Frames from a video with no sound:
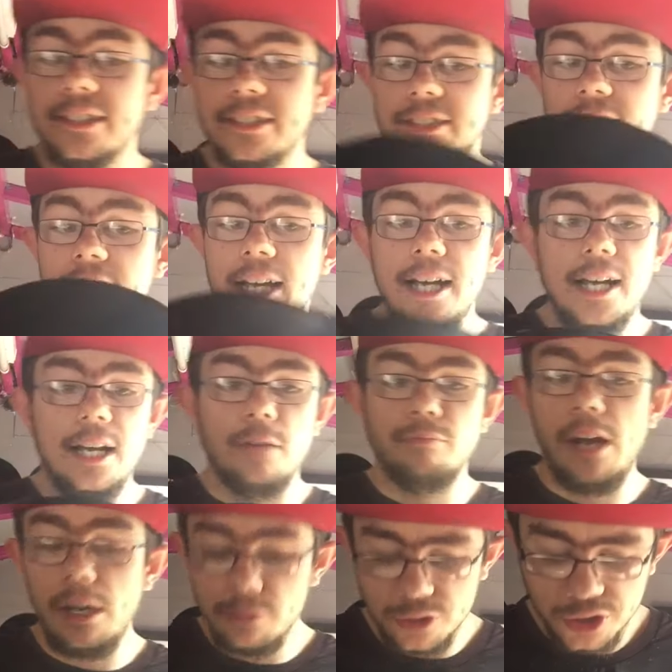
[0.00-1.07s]
is a
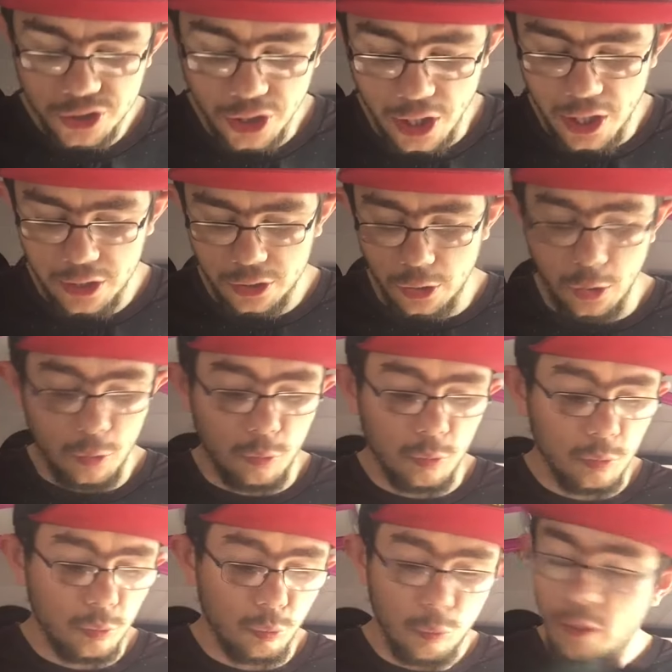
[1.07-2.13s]
round circle
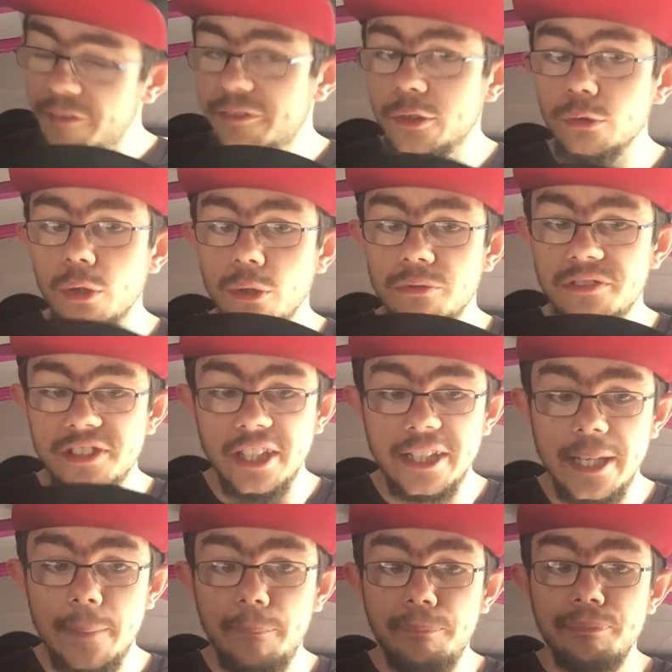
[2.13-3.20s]
with grooves in
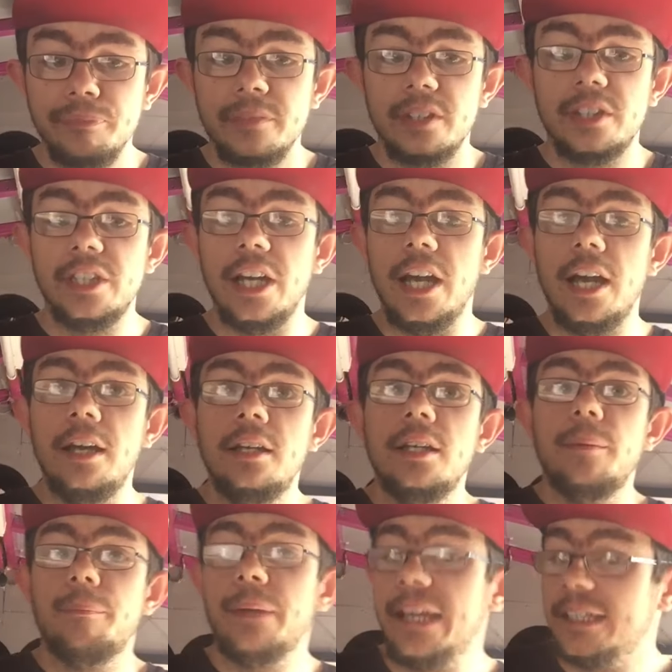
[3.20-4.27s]
it that
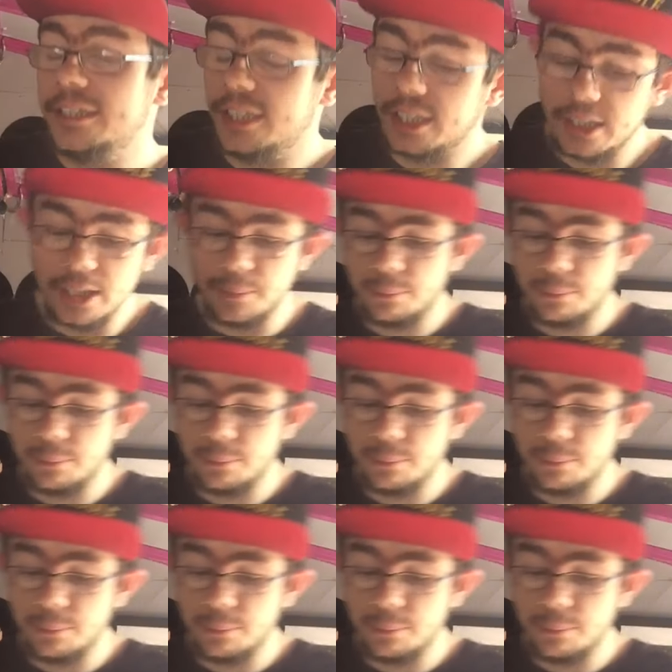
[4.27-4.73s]
basically